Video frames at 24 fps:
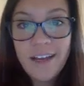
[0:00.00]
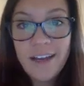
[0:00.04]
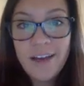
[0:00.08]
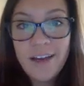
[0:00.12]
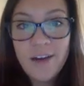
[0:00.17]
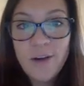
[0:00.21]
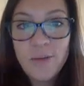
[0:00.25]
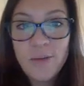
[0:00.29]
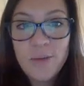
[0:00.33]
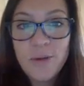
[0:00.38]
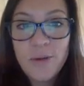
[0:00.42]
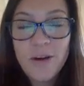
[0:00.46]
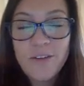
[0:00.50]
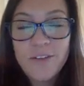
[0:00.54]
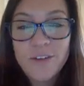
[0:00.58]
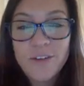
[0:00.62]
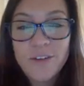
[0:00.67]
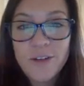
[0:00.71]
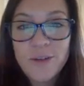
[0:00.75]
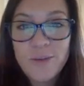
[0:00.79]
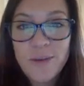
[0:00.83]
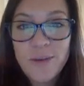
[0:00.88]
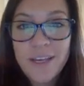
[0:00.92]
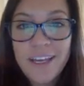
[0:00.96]
I hope you have a
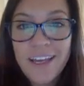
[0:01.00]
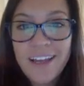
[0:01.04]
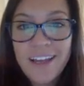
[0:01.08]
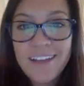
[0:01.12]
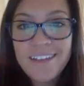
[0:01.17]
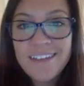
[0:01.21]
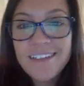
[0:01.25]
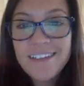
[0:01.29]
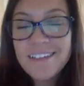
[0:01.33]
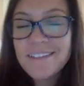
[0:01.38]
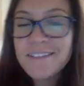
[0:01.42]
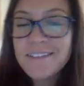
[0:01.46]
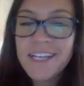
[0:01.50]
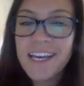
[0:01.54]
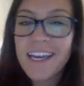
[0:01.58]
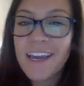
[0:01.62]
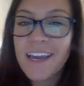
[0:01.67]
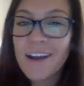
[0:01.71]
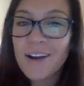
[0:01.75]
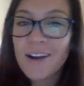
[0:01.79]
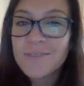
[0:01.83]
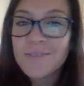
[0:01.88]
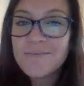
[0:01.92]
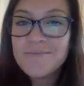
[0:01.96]
good weekend. Take
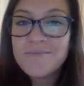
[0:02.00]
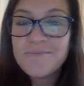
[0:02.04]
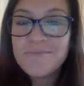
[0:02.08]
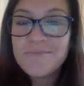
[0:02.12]
care.